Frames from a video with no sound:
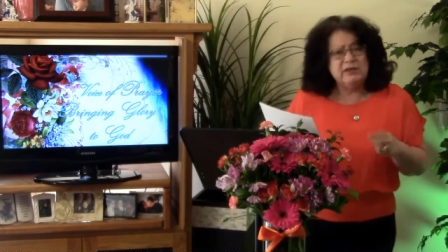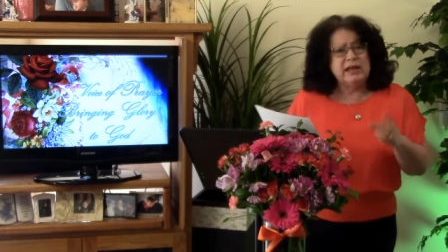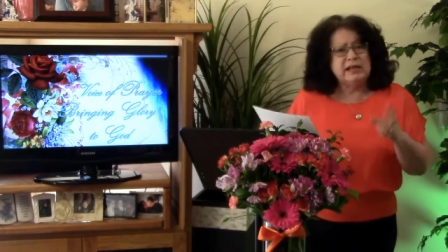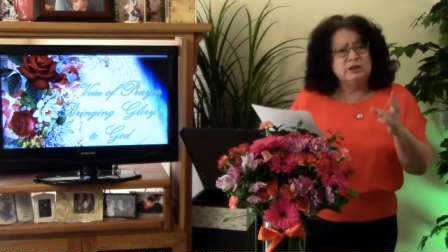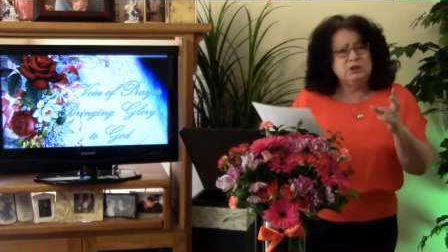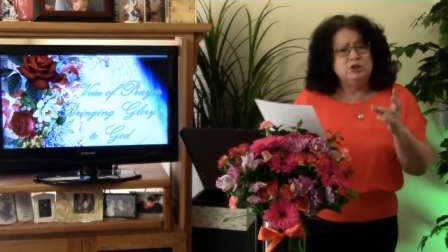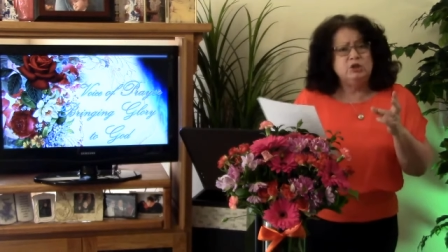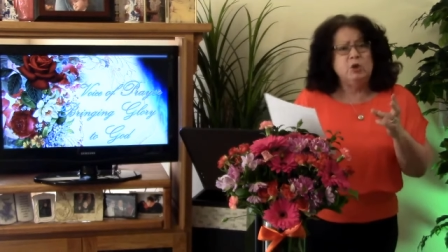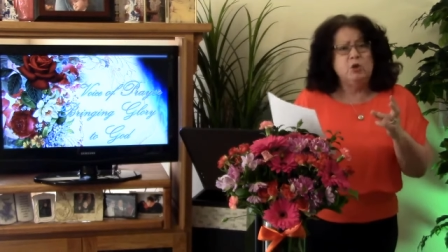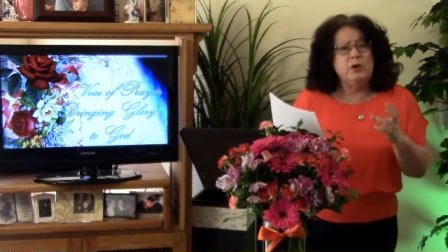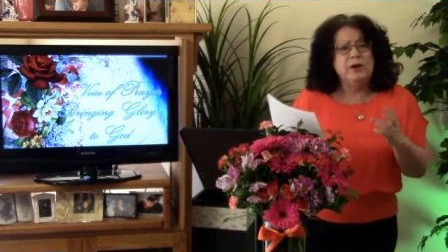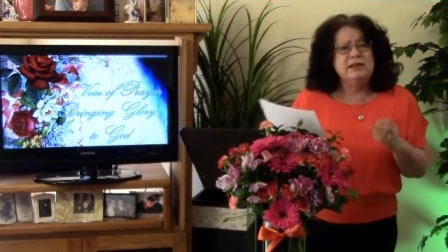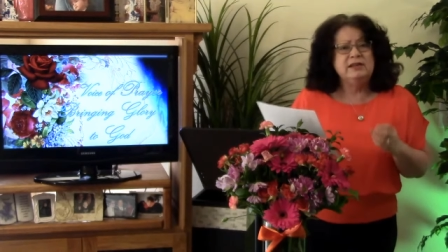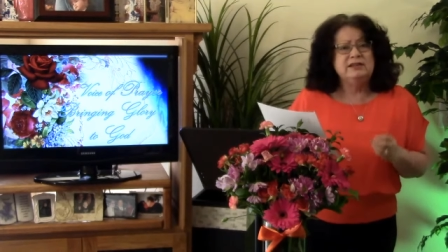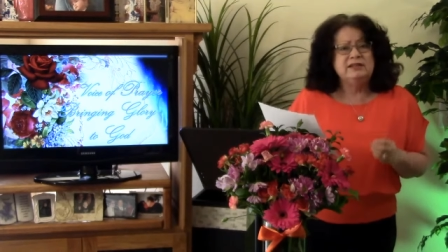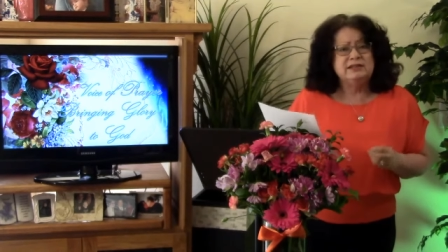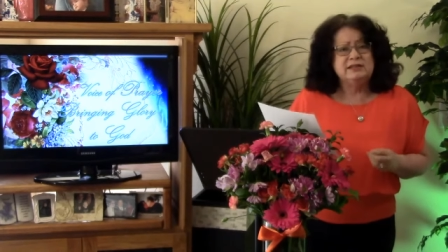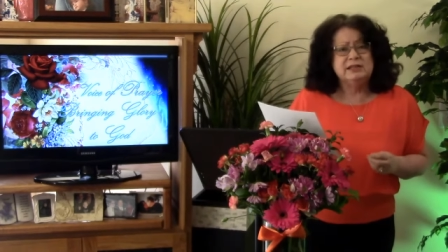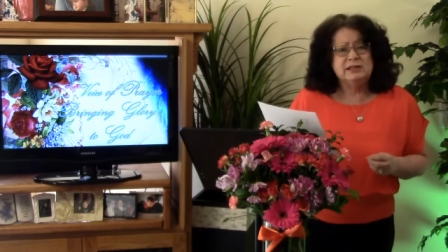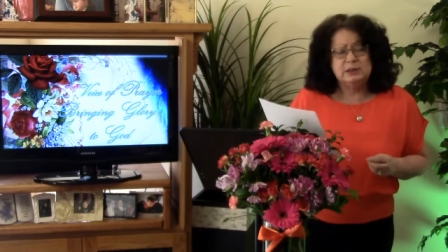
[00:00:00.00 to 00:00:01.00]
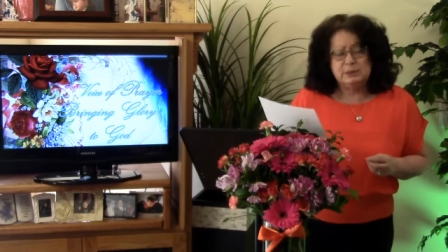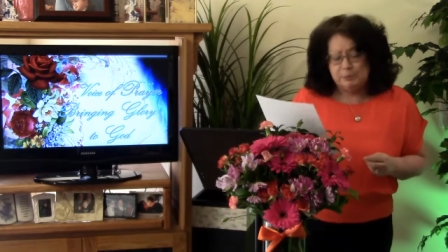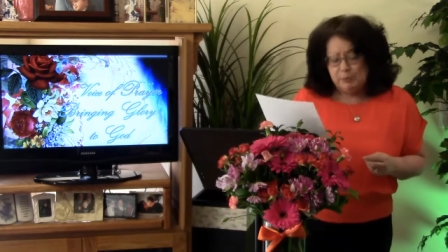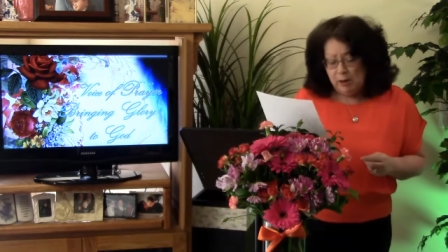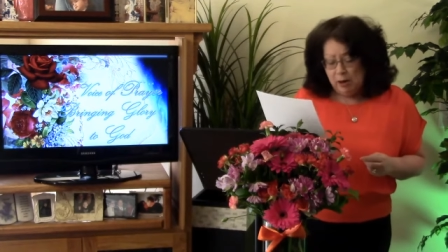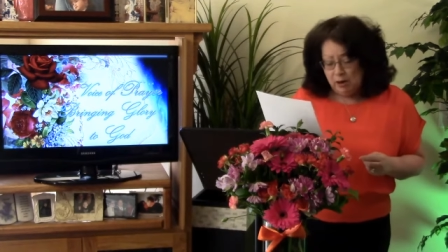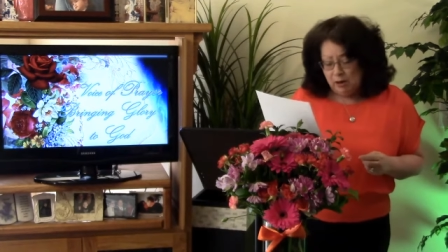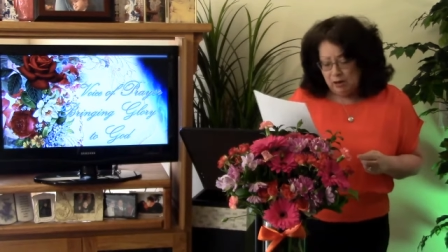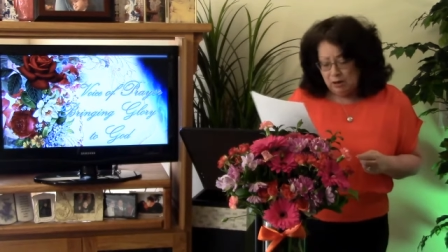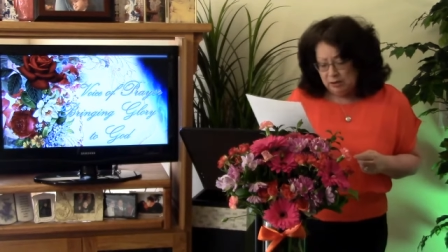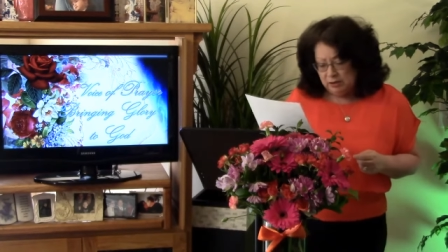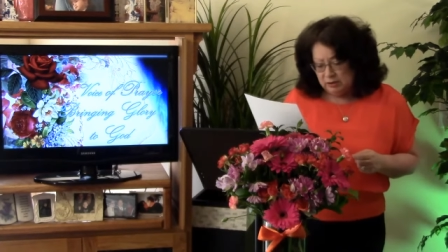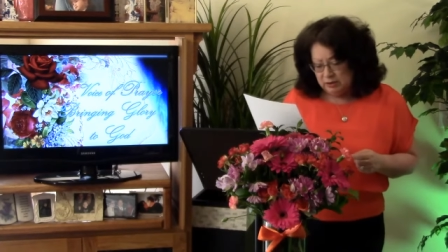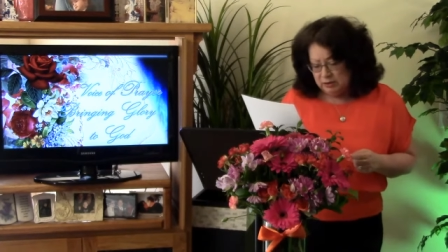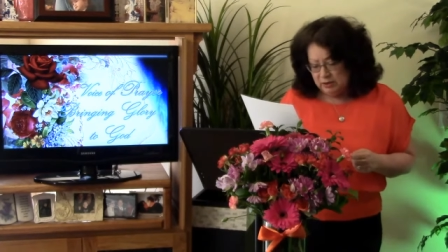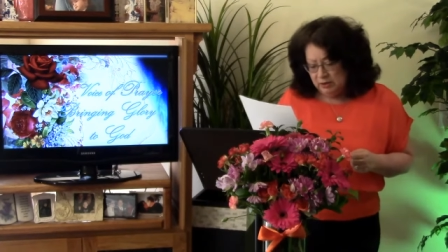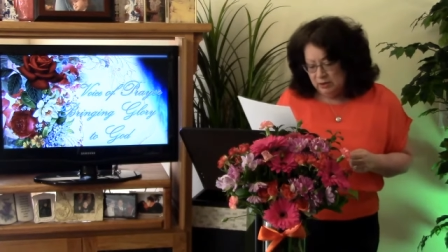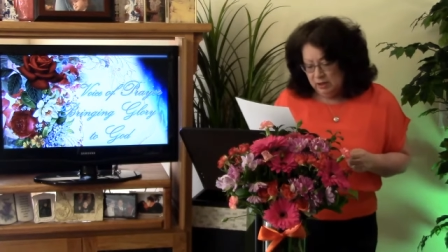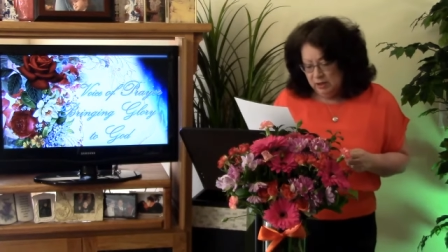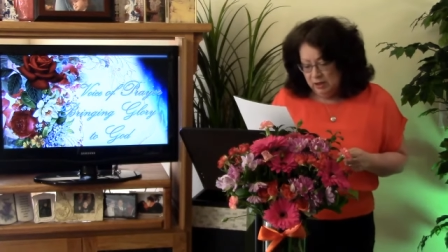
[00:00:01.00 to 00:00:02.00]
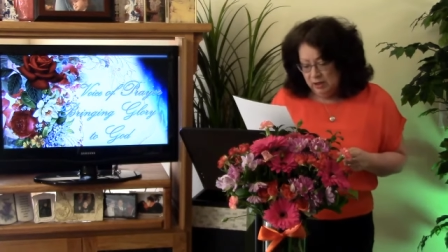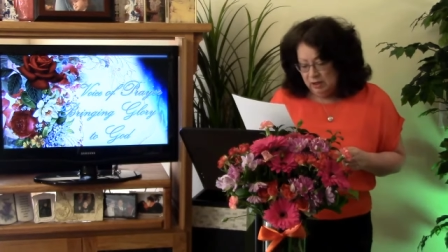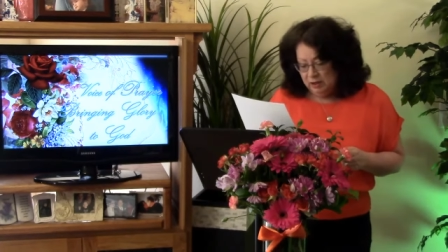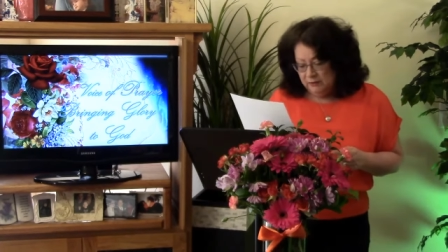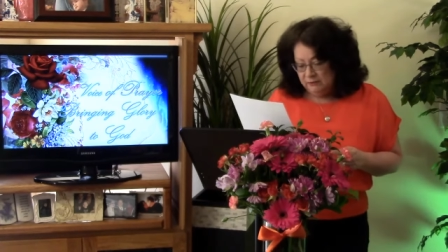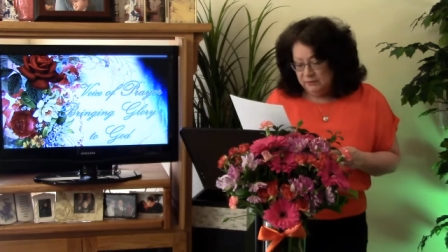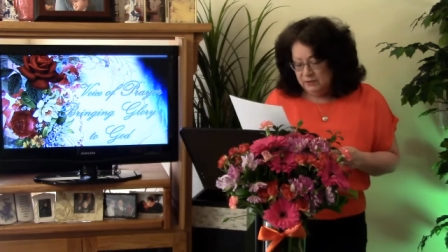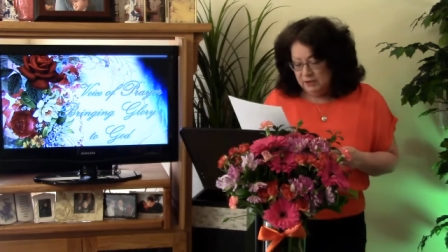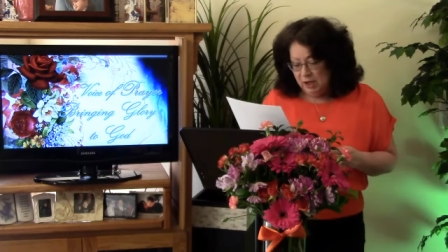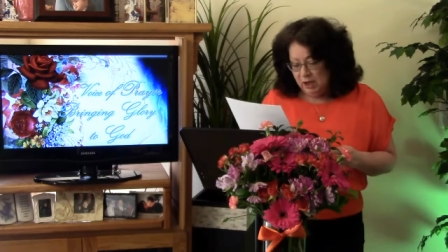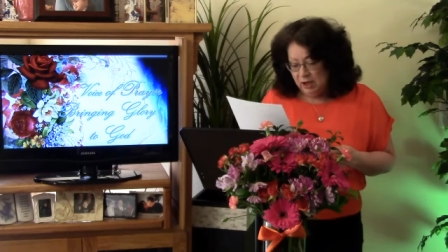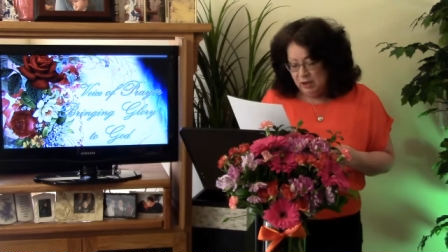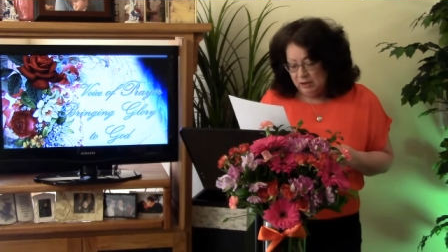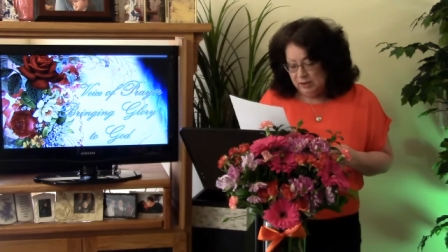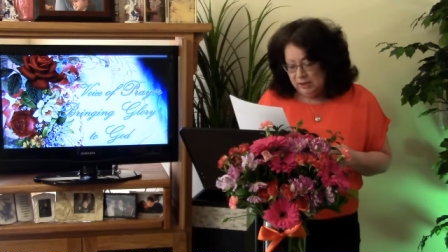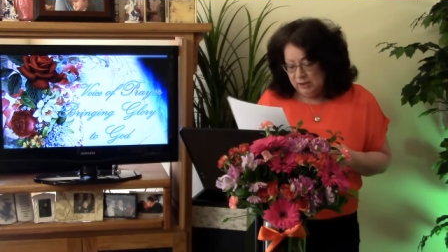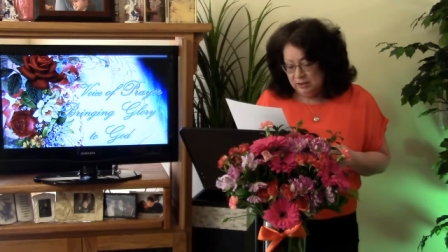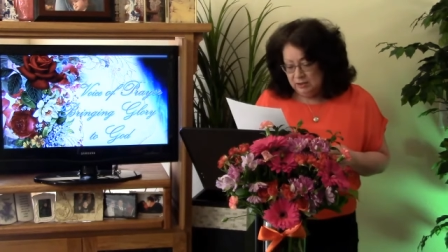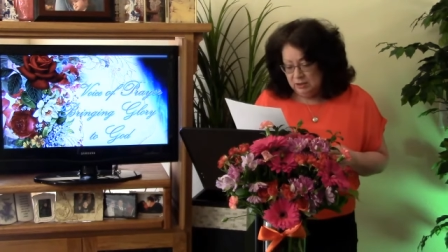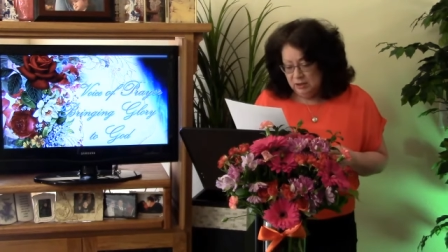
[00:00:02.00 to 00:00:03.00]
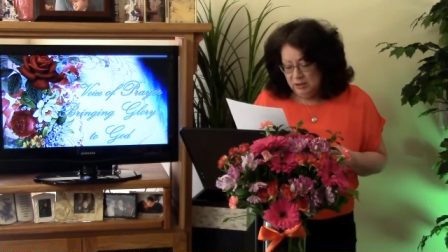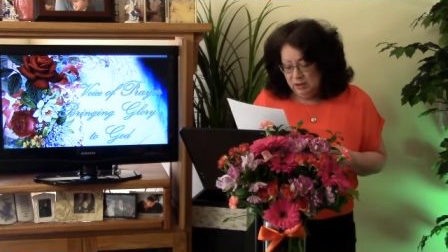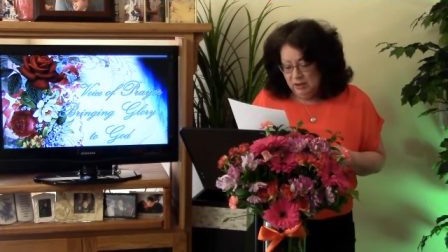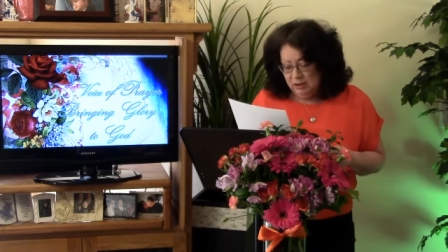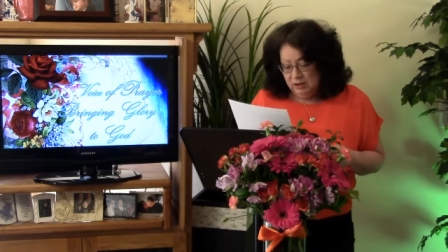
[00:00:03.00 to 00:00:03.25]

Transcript: That choice is part of knowledge,